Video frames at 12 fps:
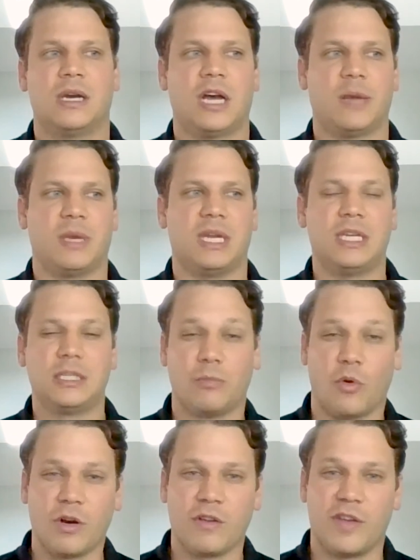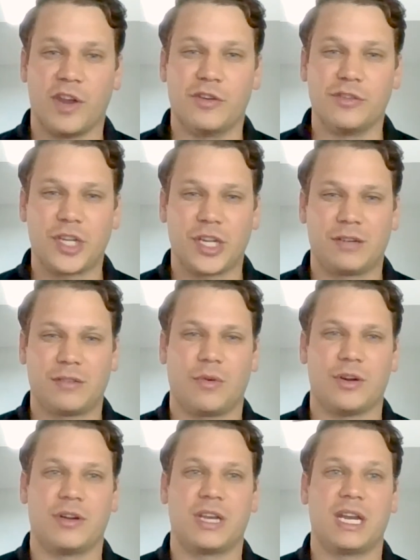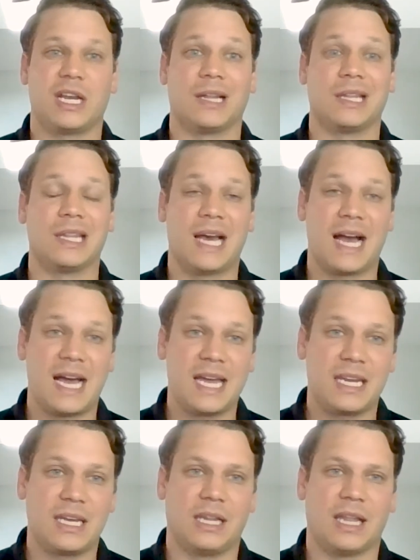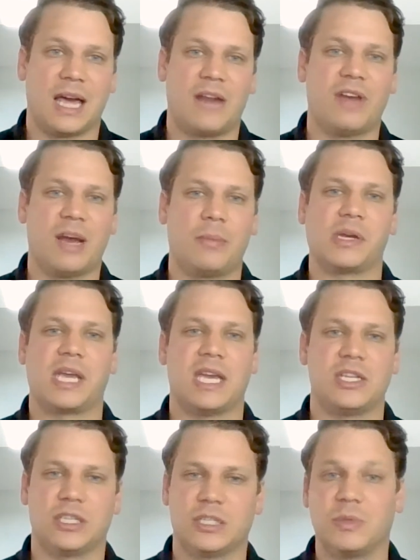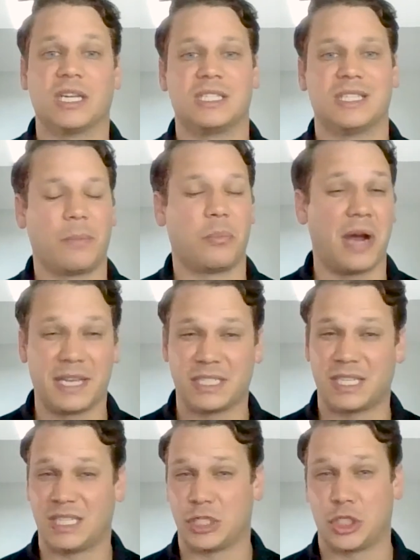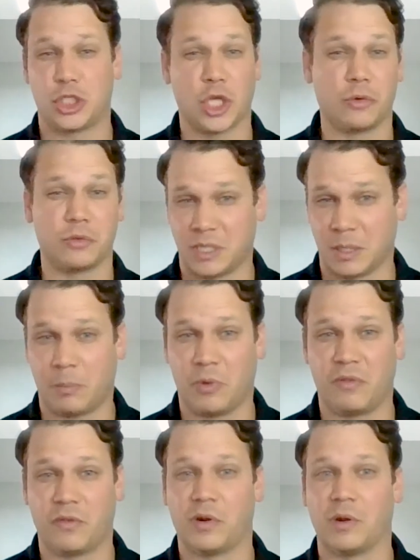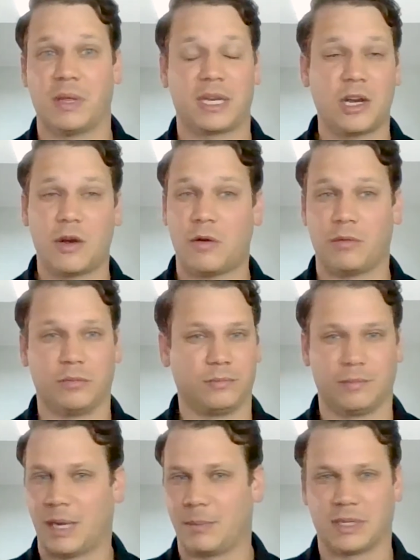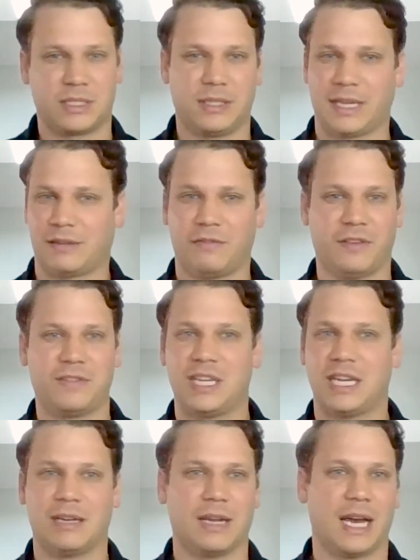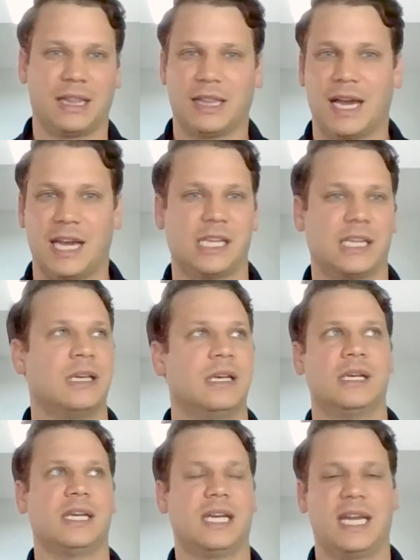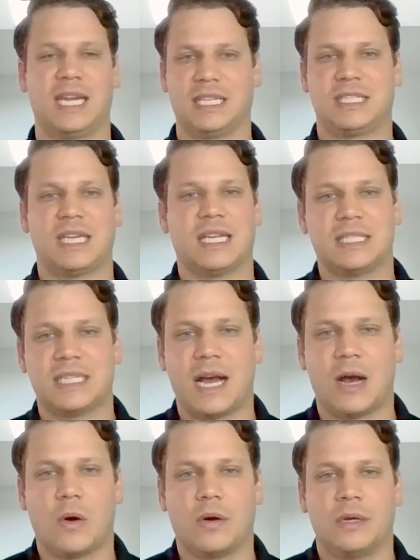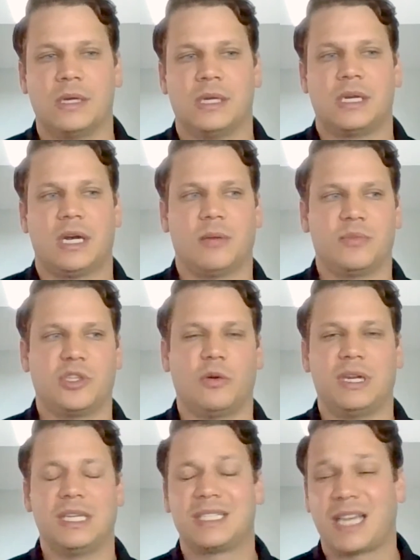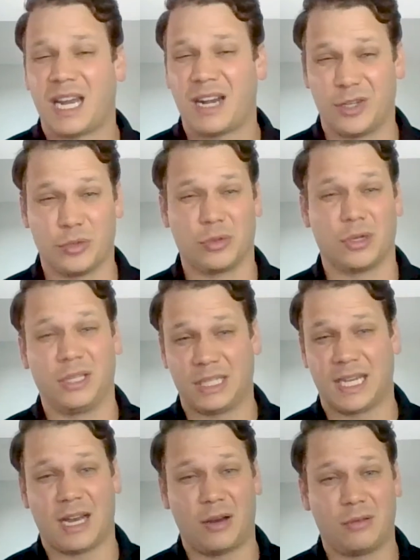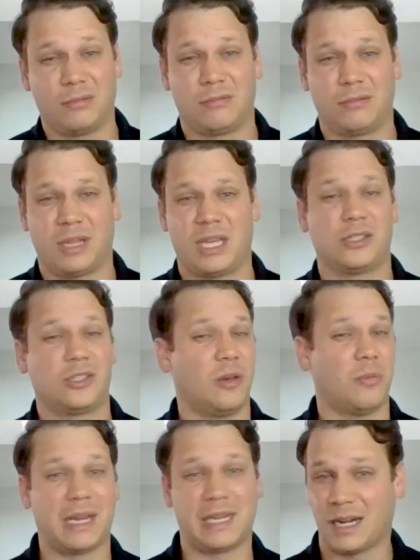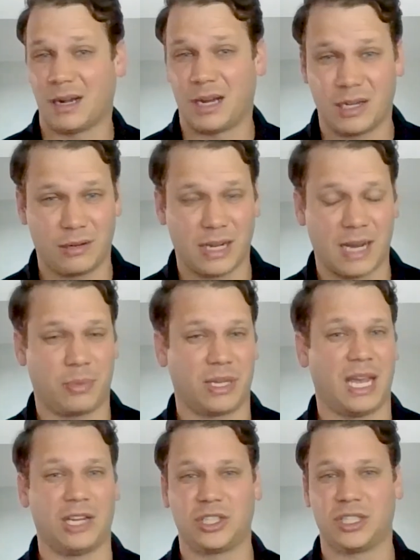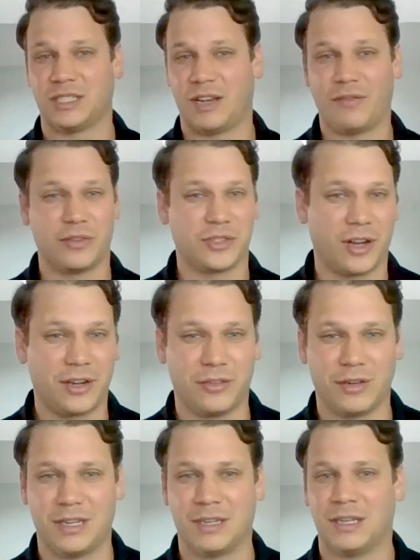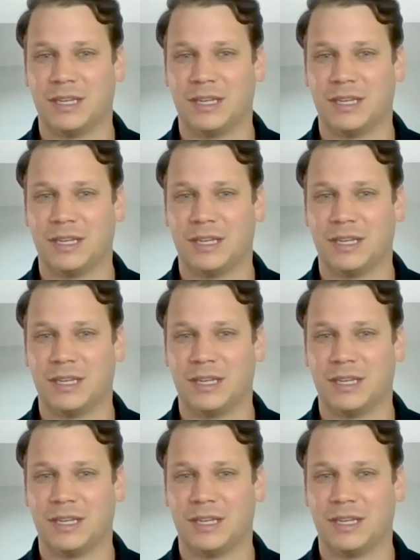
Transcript: It is more of an ocean where you're getting a lot of applications, because that process is so simple for like, oh, I'm going to select 15 I like, and it sends out. So it is kind of a drilling down thing. So you might get 100 applications. Of those 100,